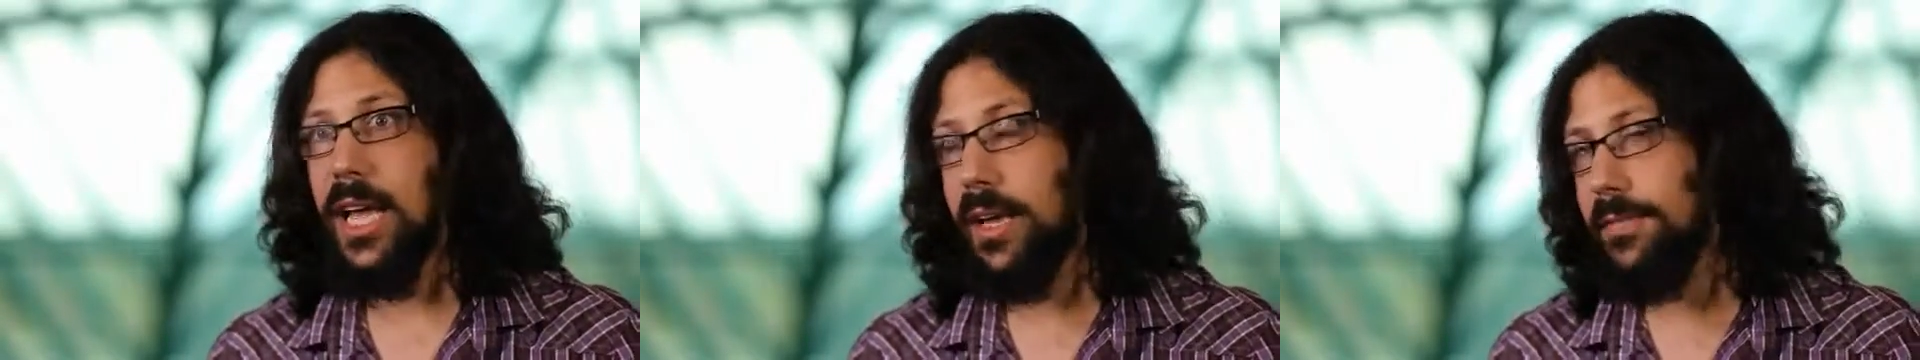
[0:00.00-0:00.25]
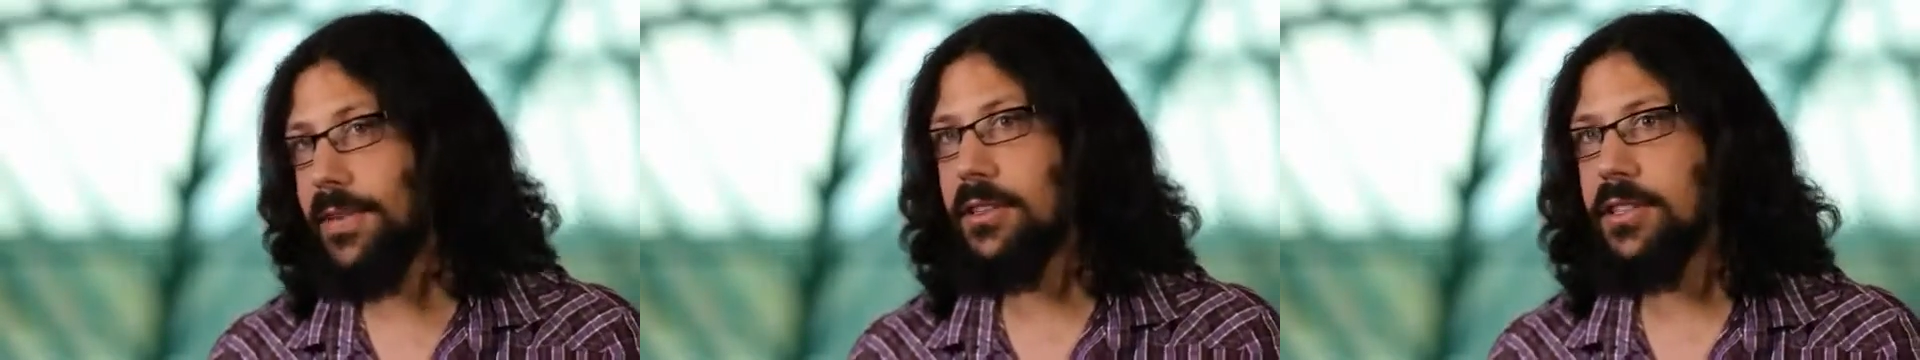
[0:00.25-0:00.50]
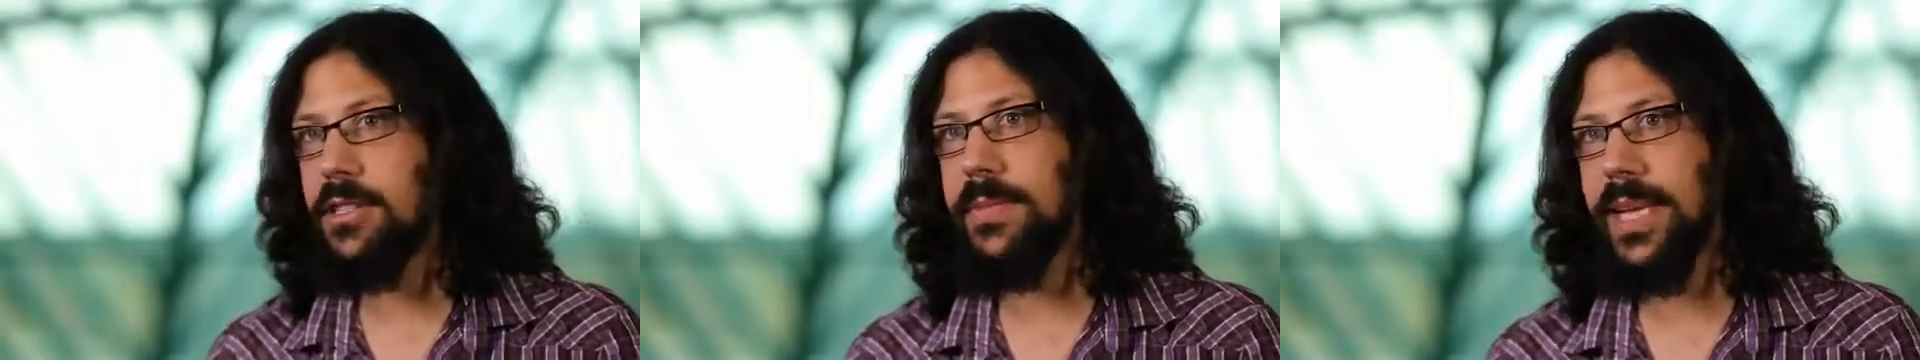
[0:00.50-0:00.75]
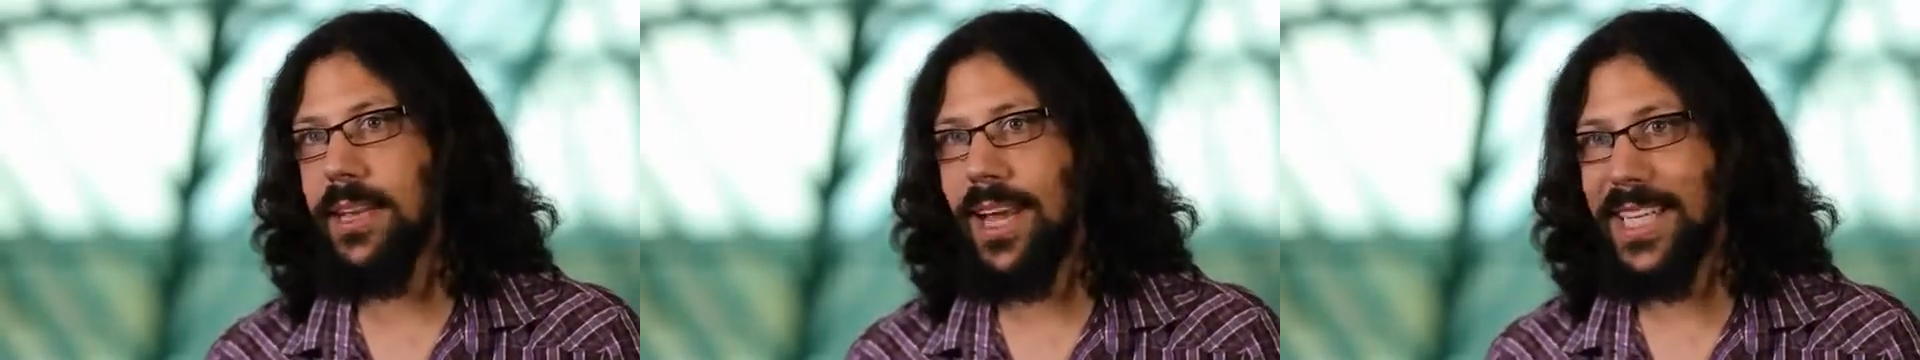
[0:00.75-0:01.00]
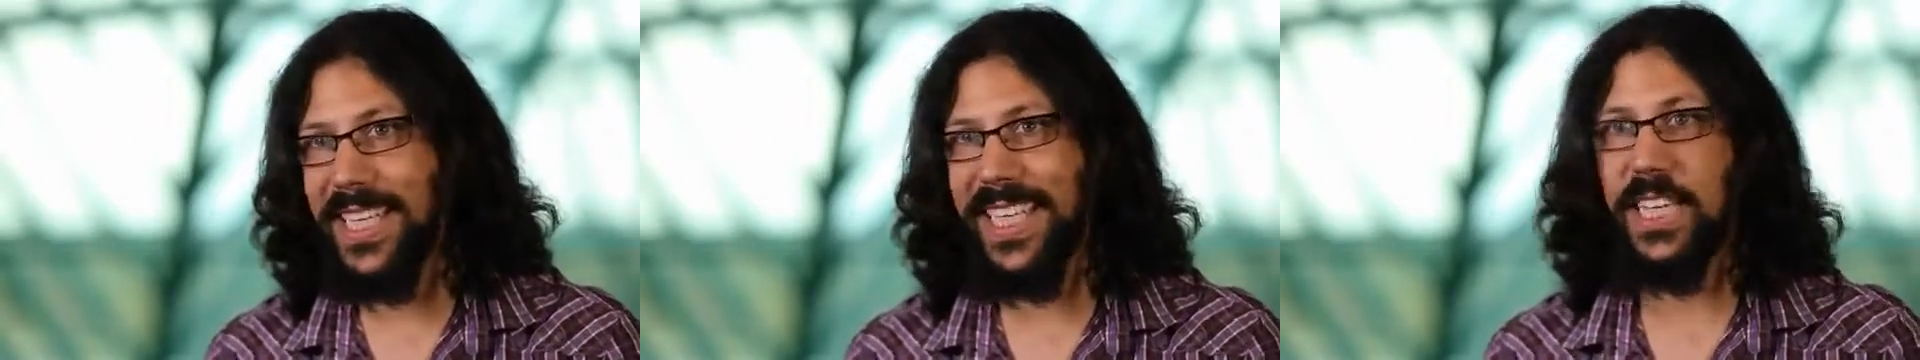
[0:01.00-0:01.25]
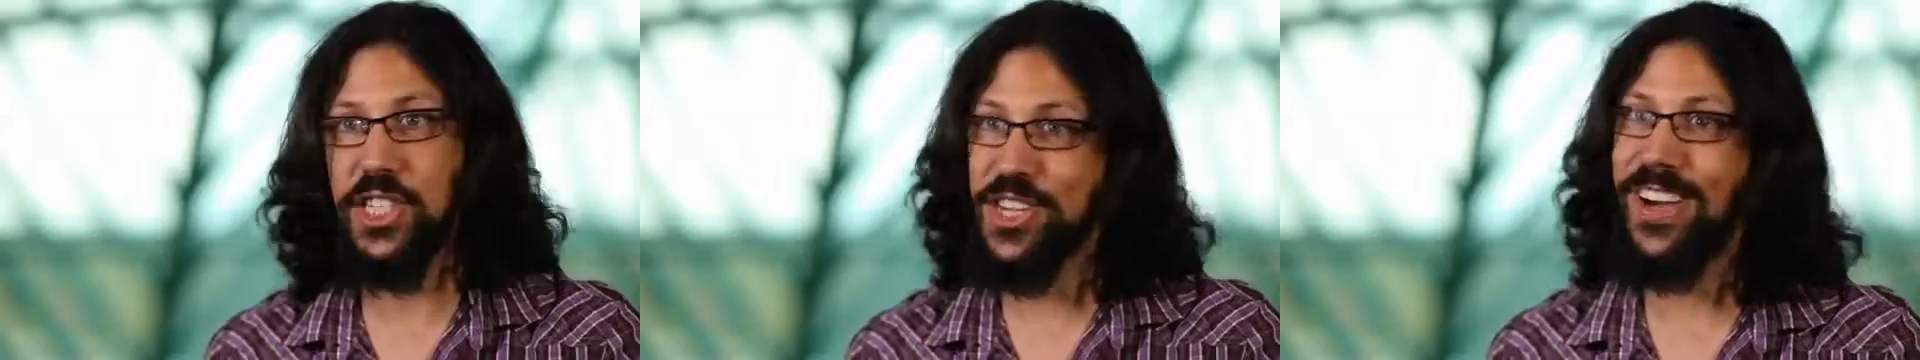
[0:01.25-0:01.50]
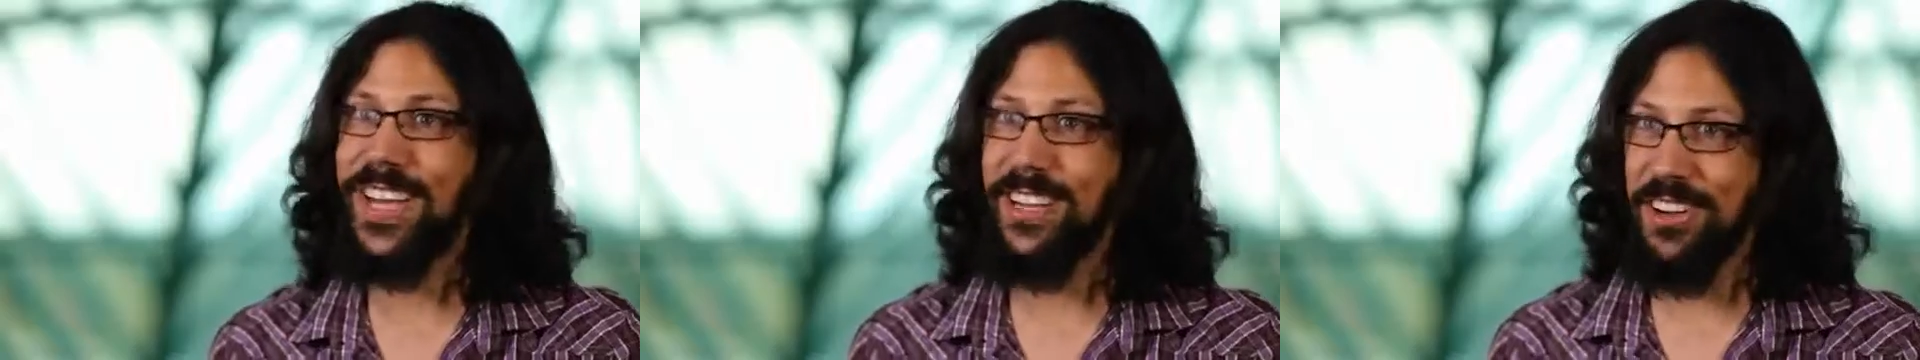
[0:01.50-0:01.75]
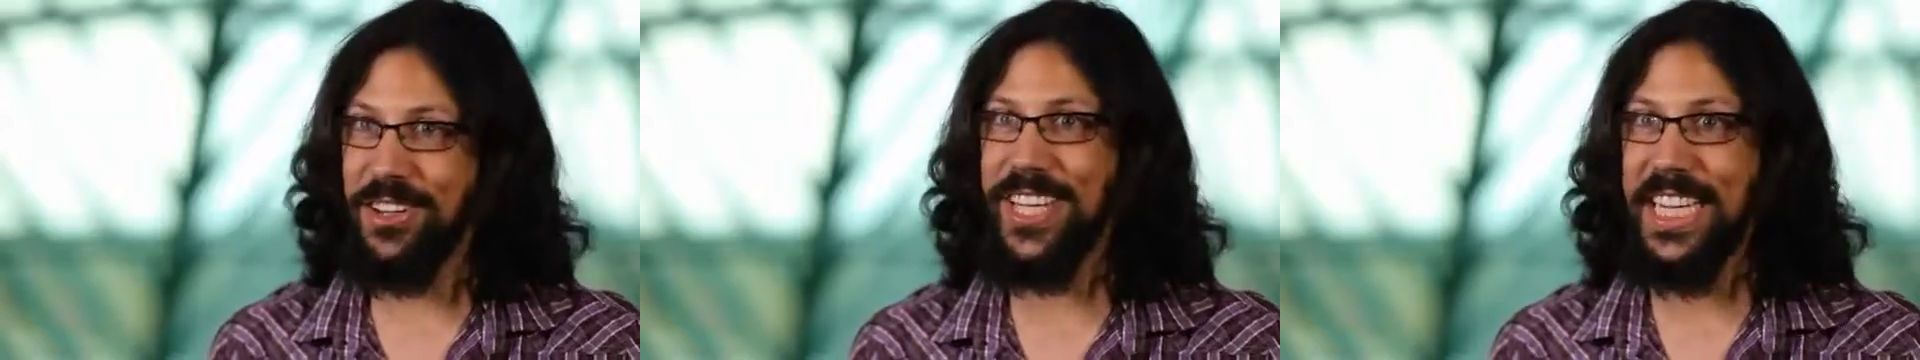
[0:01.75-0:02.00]
It feels to me like the
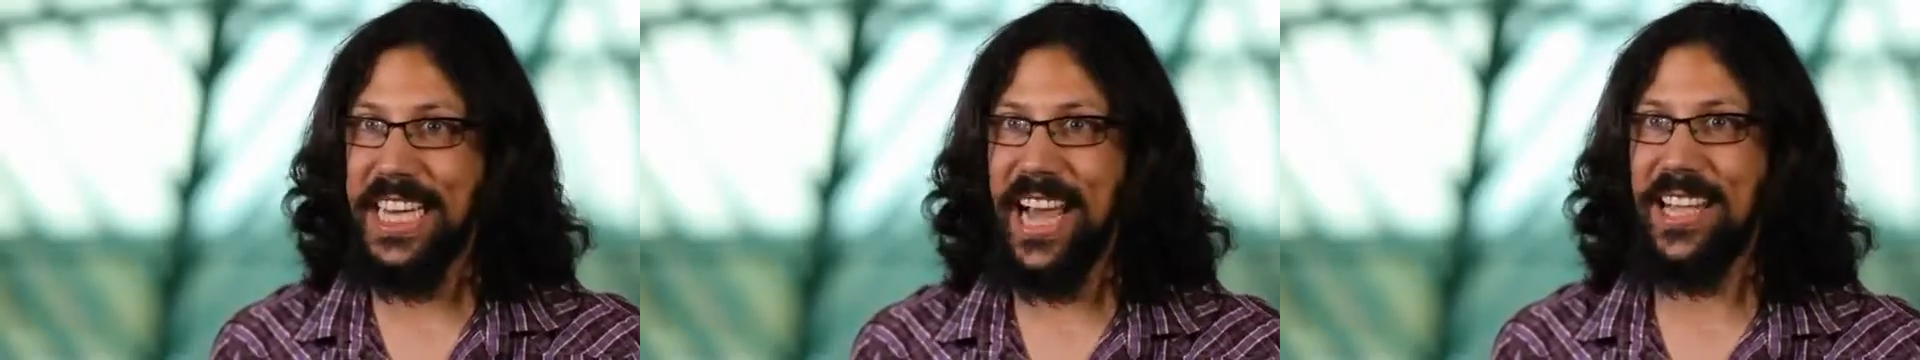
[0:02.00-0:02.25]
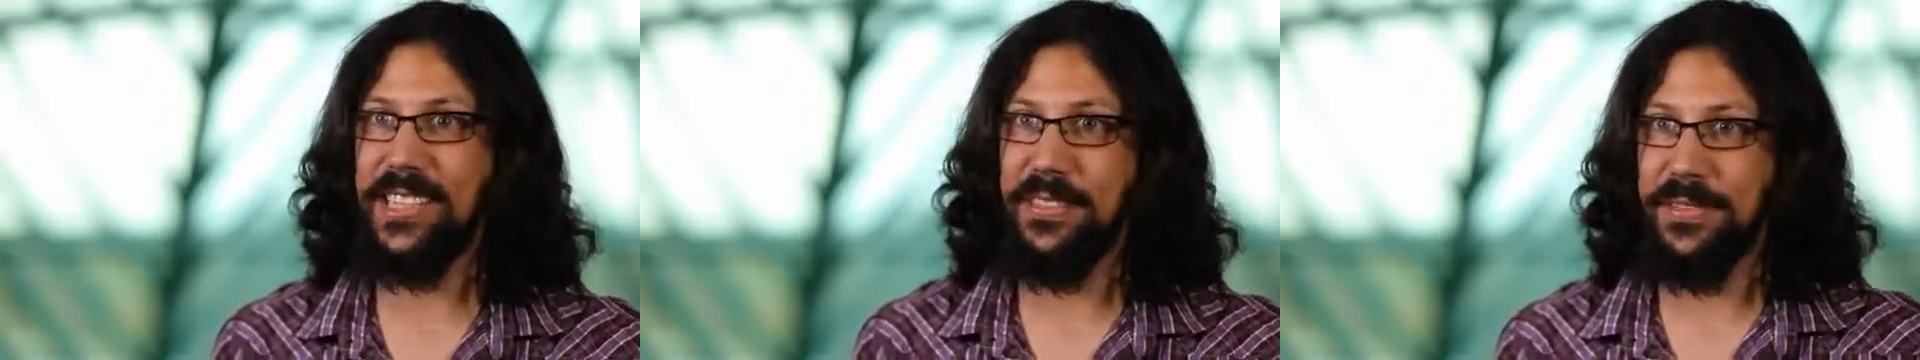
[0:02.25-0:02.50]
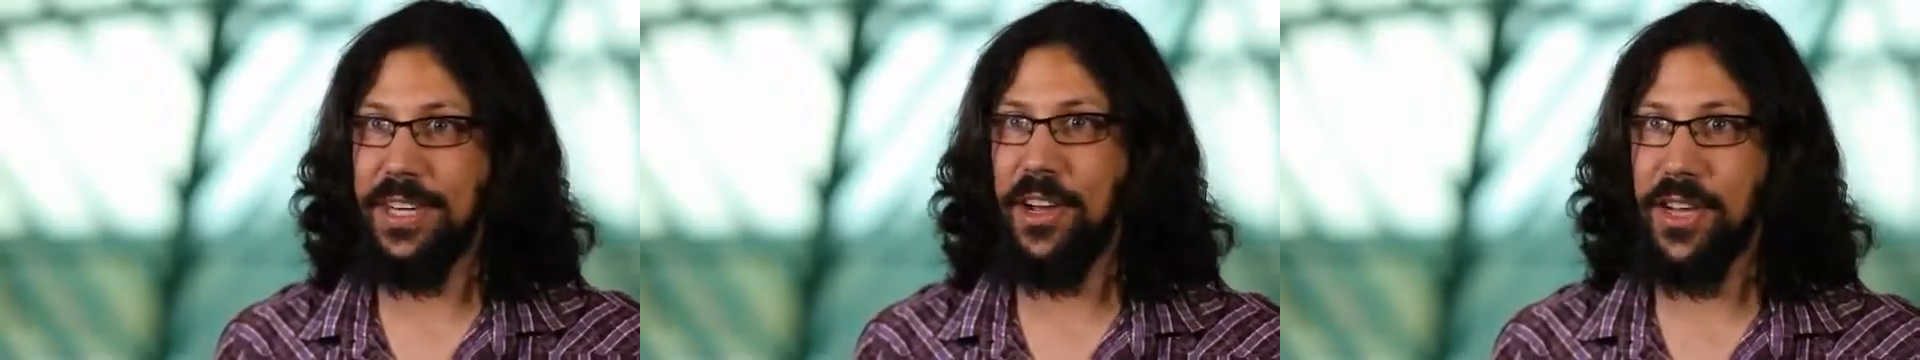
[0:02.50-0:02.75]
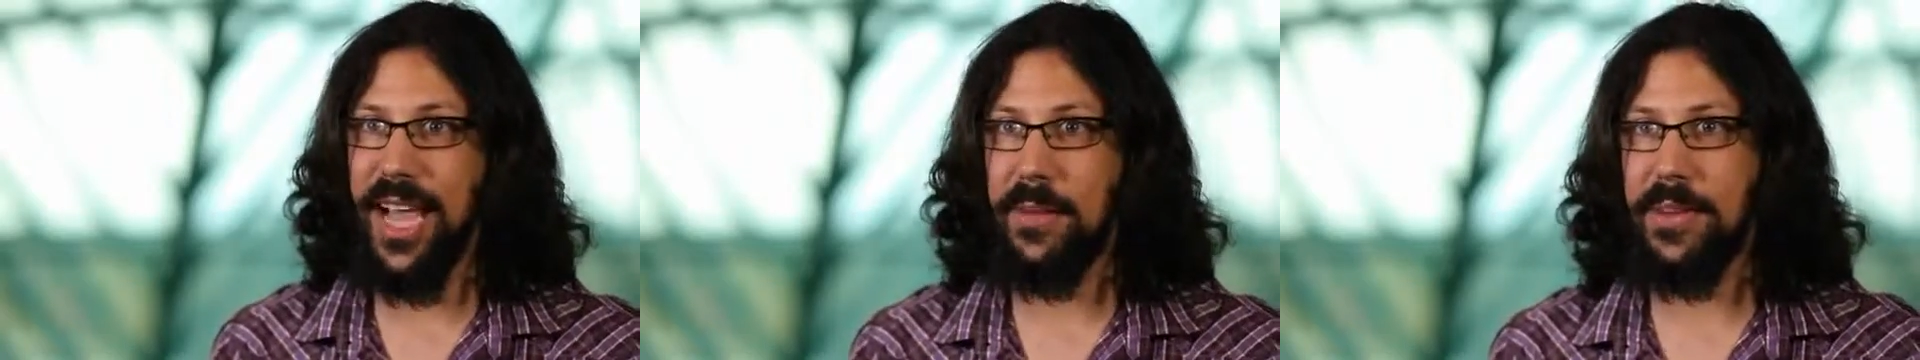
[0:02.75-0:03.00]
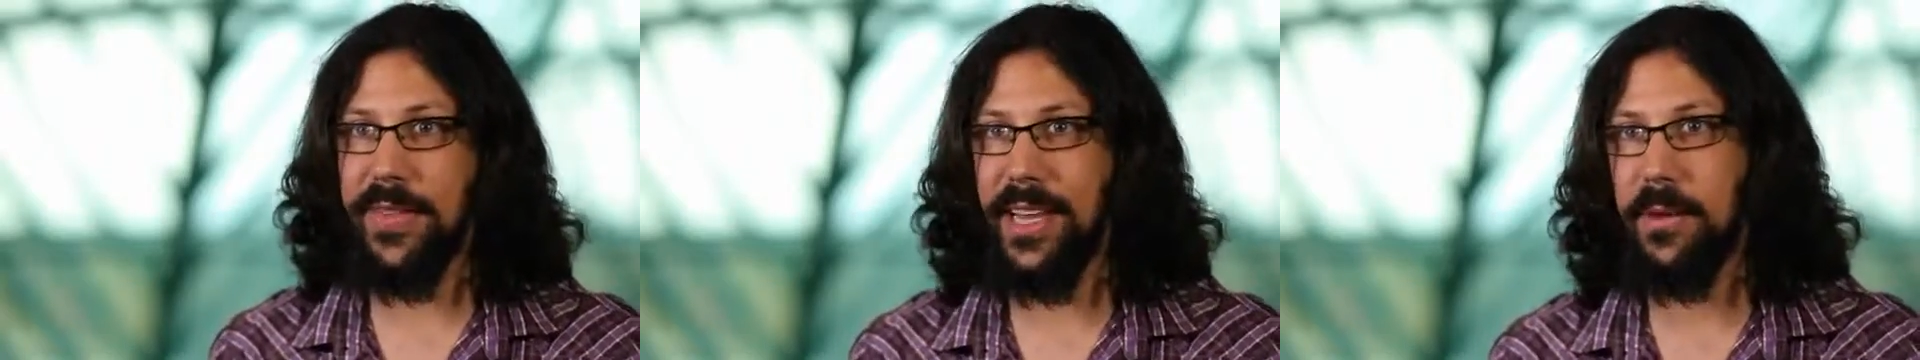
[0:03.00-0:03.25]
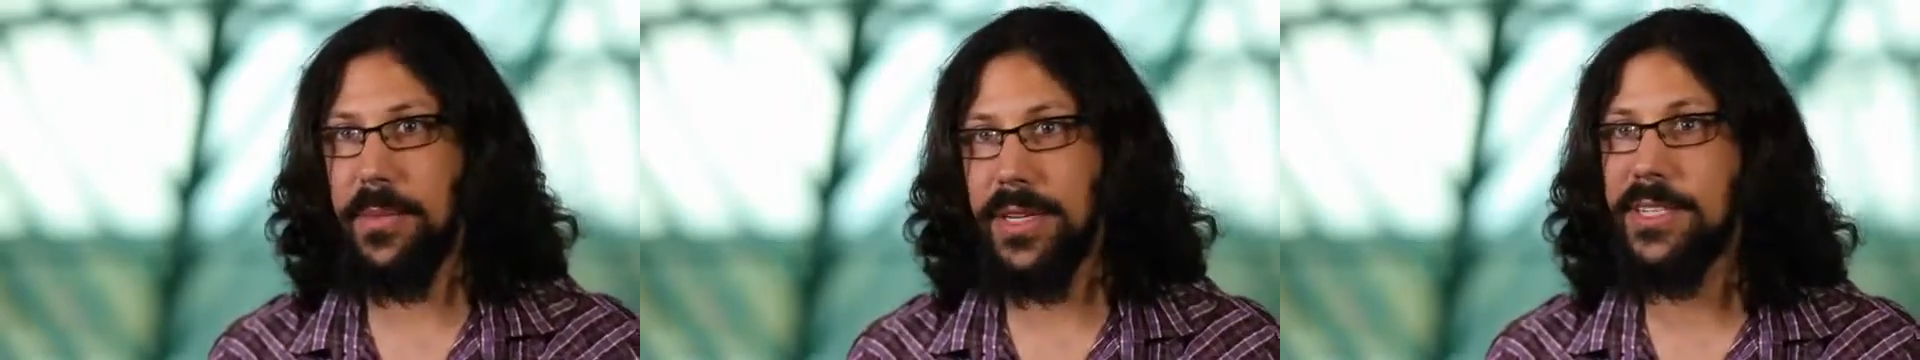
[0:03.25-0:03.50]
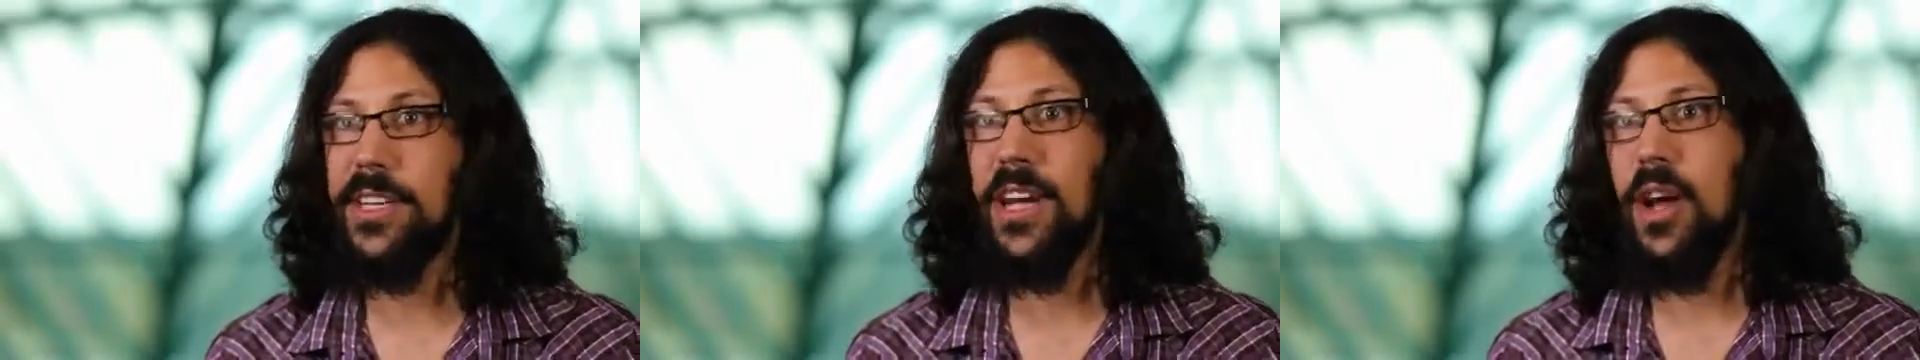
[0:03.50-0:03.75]
exciting early days of video game development